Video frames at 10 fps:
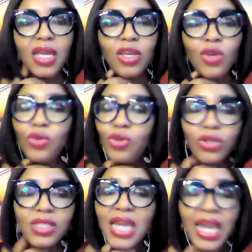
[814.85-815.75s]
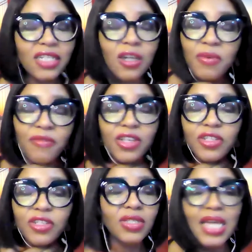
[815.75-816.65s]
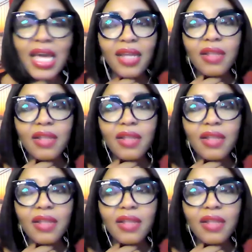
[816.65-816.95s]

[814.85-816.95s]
You don't see HR professionals there.